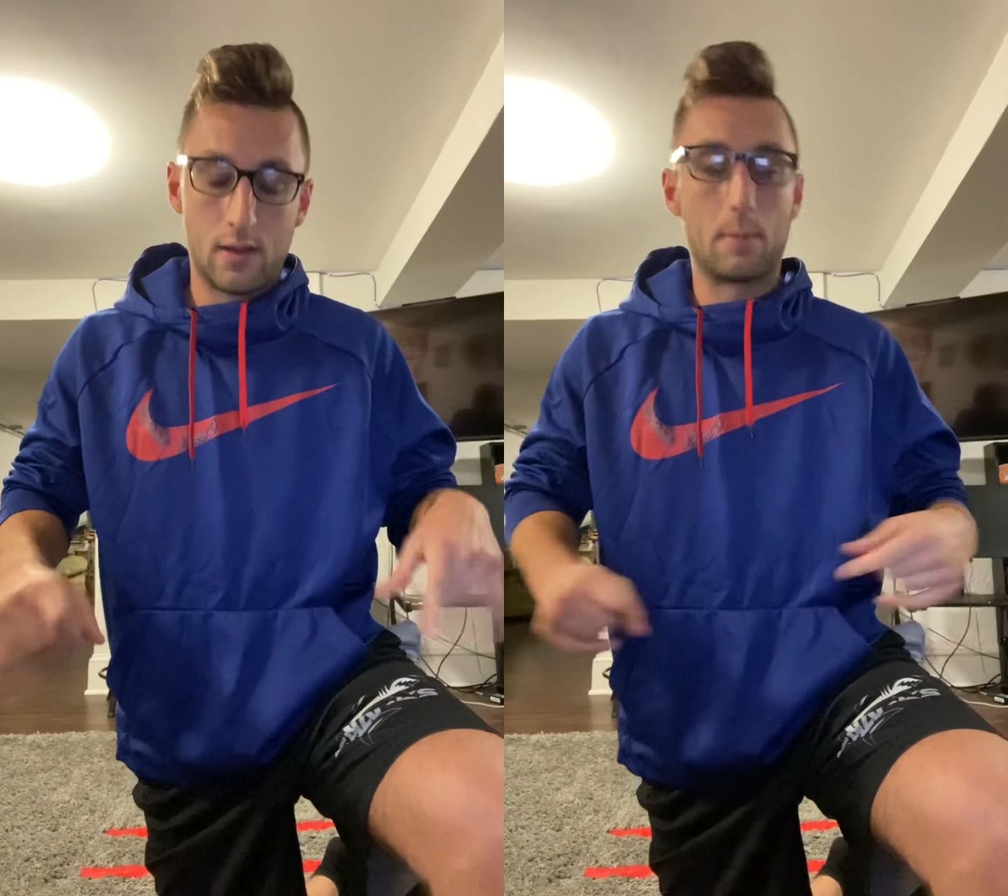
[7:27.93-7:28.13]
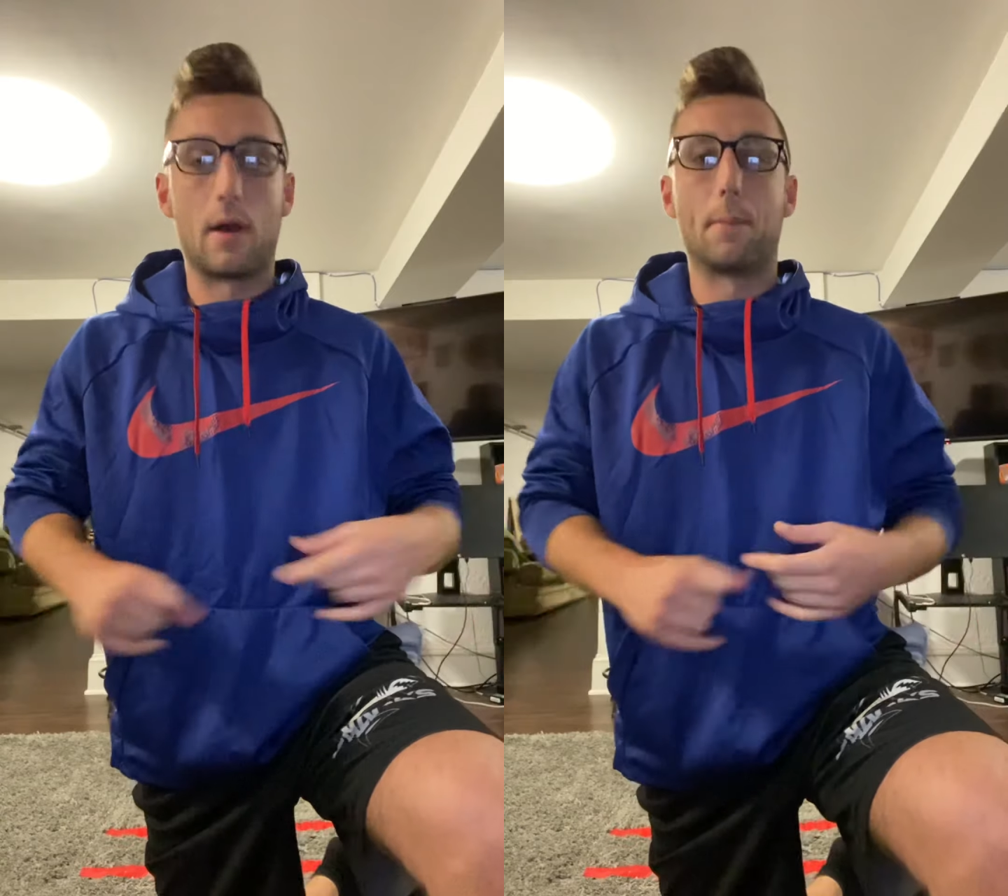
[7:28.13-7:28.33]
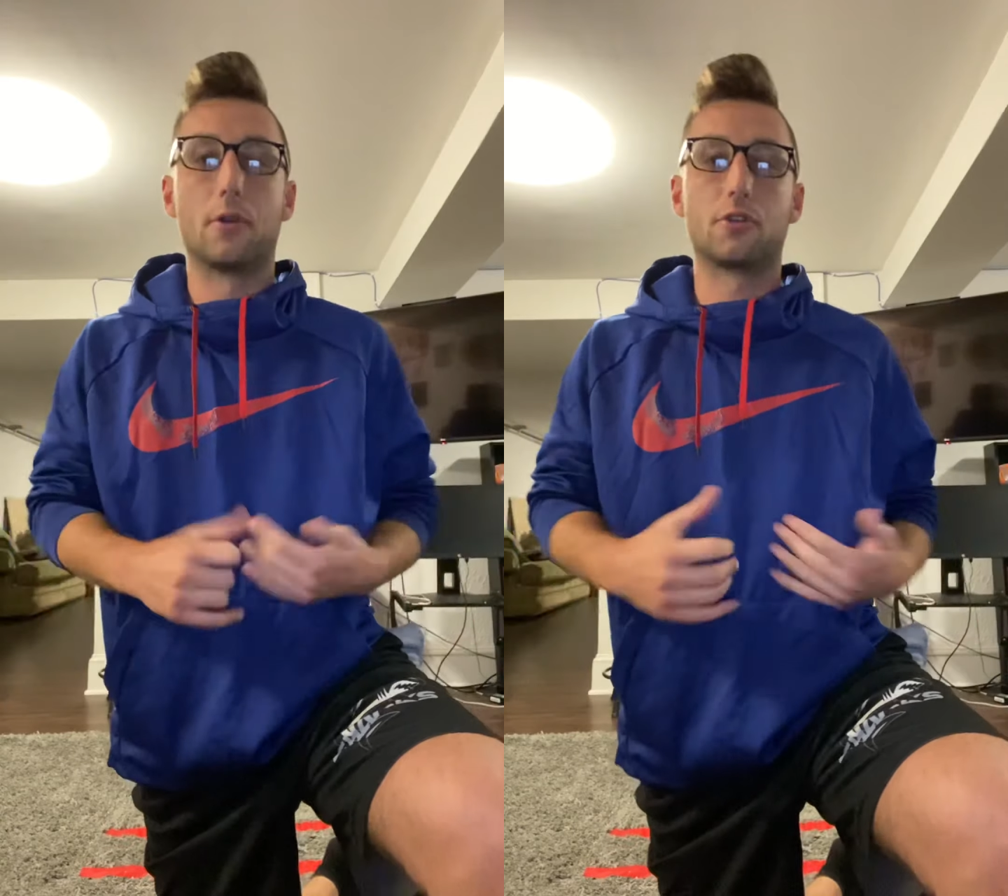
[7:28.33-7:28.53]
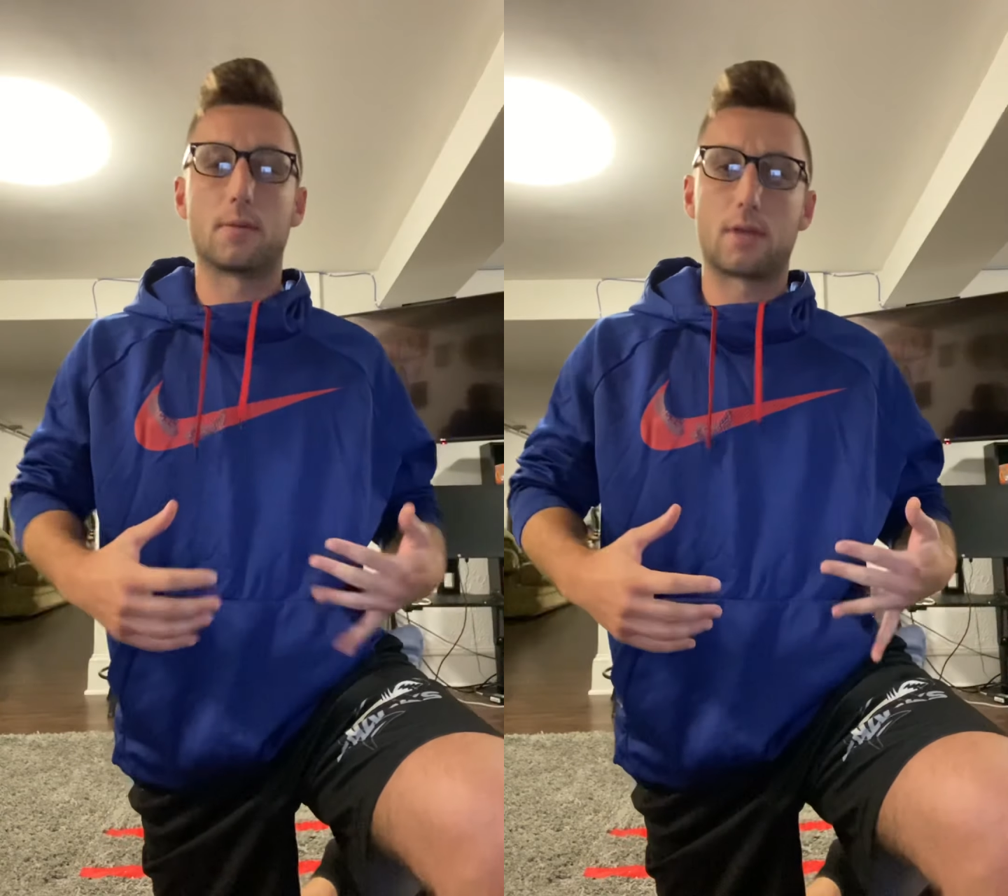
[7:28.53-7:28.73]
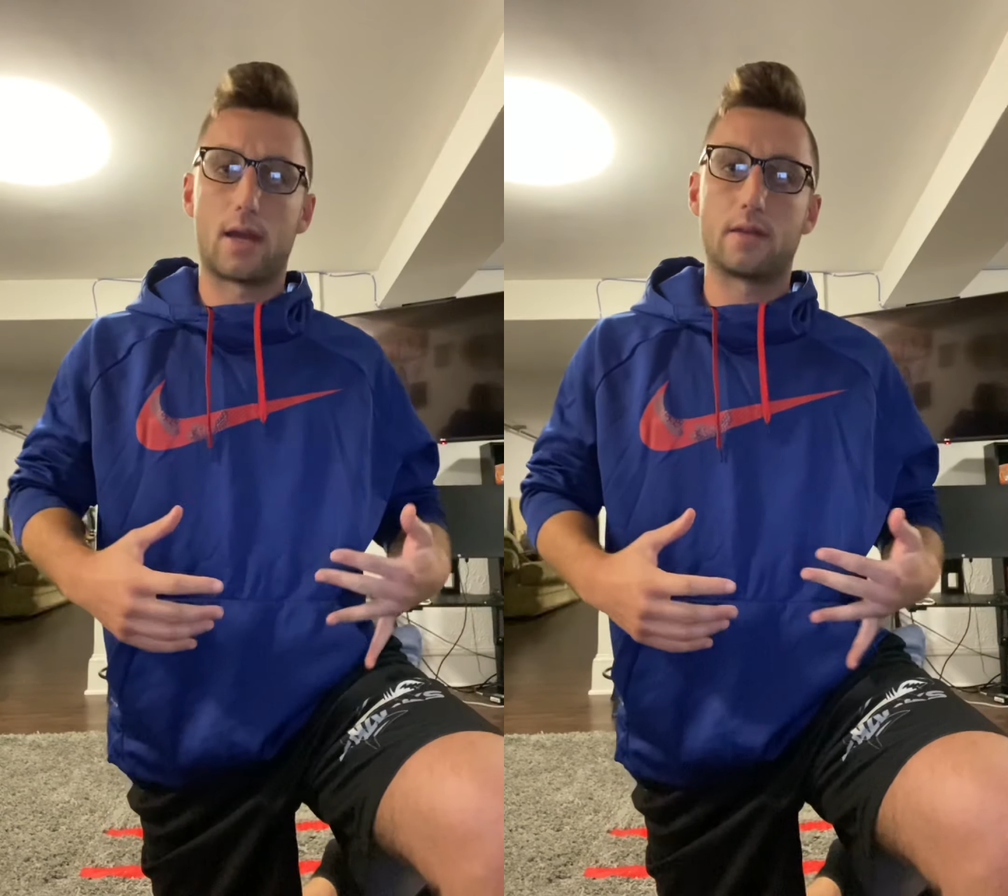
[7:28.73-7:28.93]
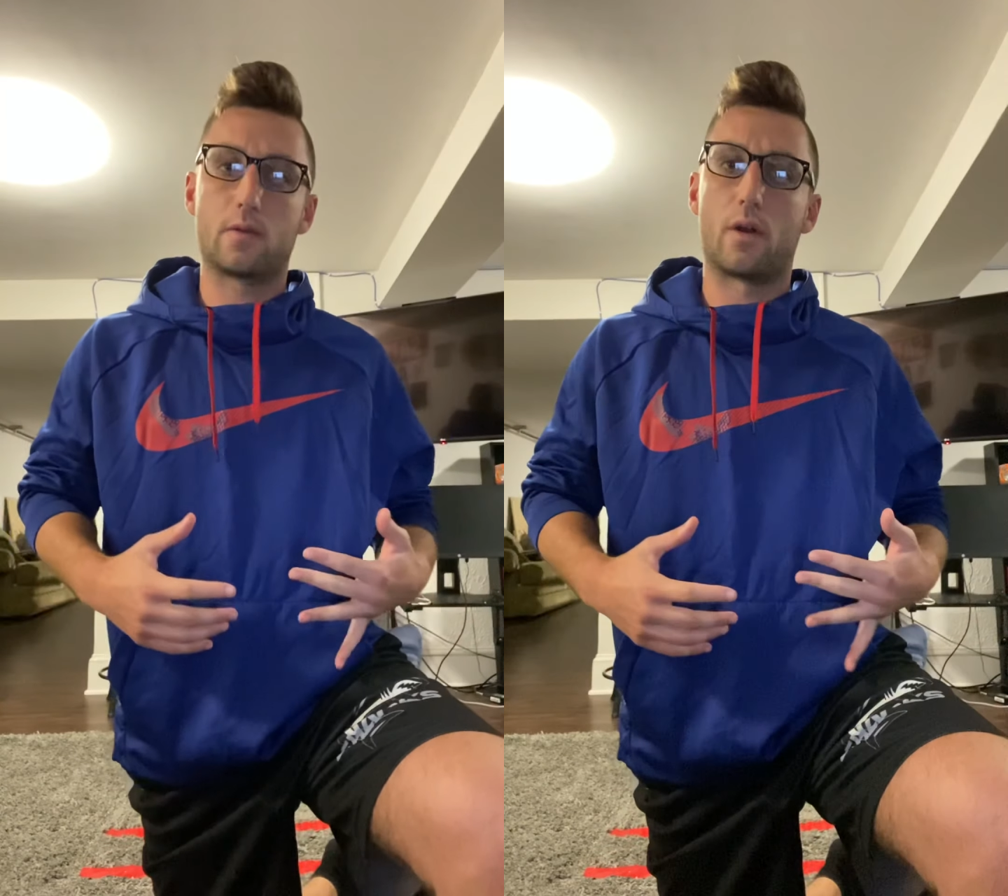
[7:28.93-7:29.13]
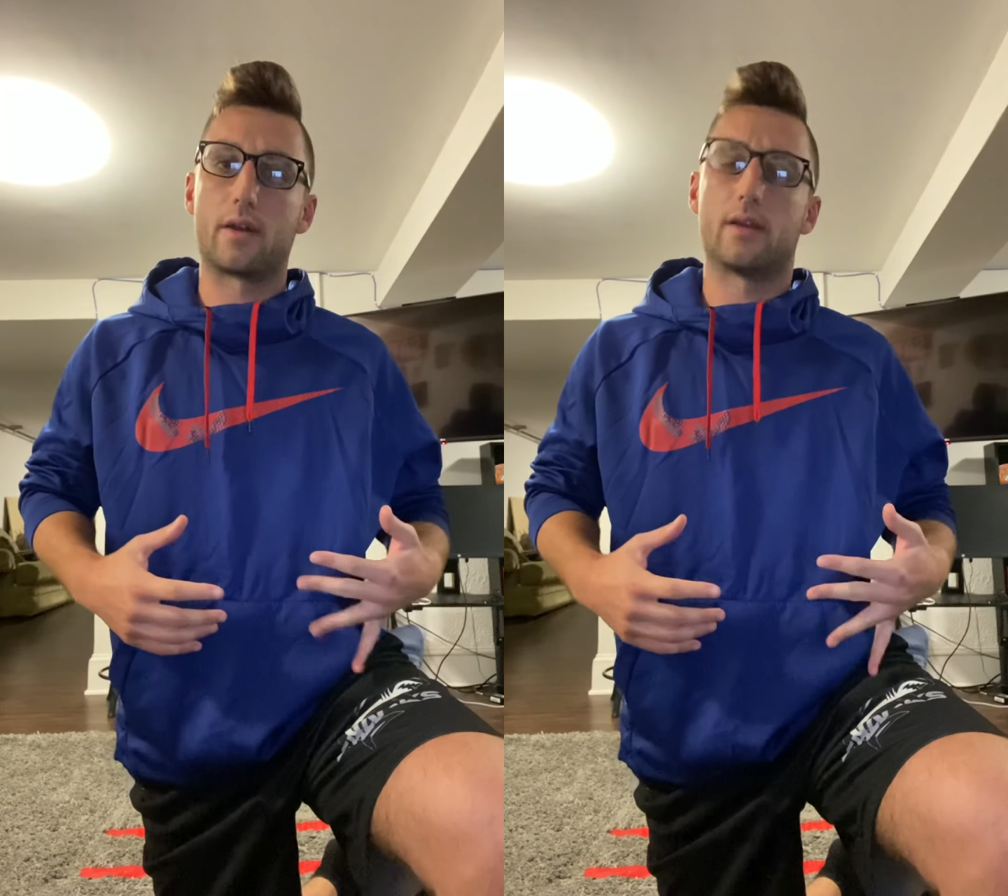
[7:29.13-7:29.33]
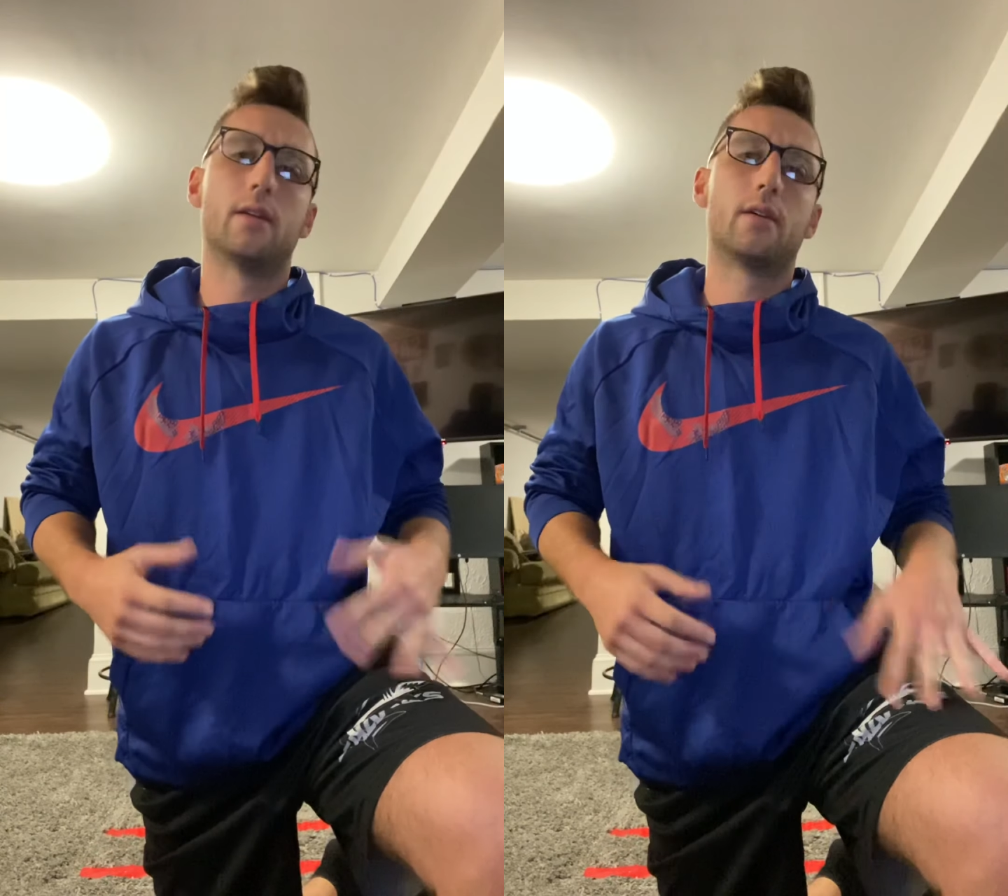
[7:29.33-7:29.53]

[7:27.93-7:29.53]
My push-ups, I had 20.